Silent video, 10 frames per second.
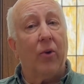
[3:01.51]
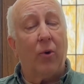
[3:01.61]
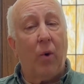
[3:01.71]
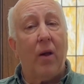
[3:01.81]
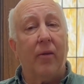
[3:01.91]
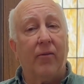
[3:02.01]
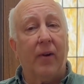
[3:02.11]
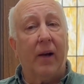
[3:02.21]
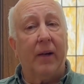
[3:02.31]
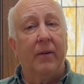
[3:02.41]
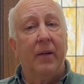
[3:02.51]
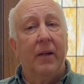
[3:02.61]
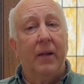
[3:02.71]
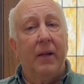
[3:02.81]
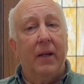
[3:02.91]
the qualified.
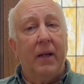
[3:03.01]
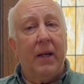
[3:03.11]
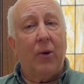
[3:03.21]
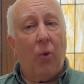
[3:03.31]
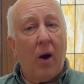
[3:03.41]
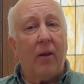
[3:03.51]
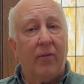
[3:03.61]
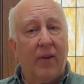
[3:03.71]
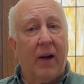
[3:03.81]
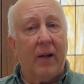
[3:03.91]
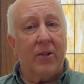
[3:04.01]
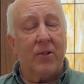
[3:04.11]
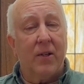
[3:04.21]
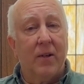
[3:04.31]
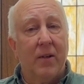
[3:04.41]
He qualifies
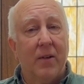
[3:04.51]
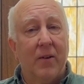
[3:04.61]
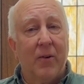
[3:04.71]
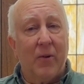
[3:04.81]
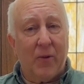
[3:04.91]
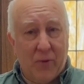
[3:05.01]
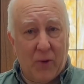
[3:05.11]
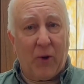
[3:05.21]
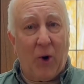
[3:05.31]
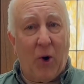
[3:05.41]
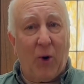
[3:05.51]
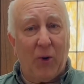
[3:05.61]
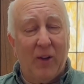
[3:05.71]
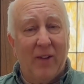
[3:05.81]
the called.